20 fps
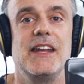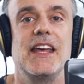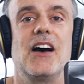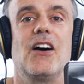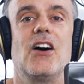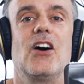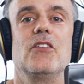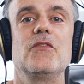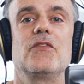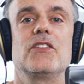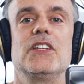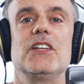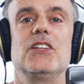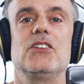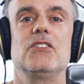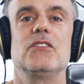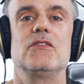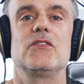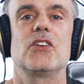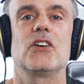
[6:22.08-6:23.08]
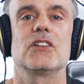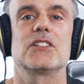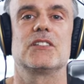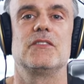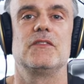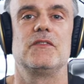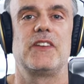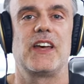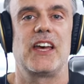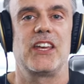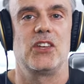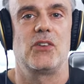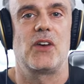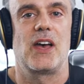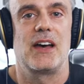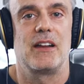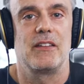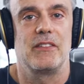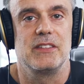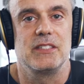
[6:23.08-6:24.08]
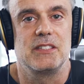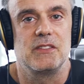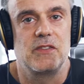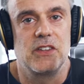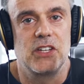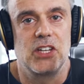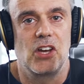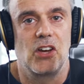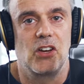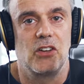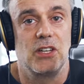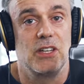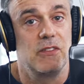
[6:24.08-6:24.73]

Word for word: Now, hopefully you've got some value out of this video.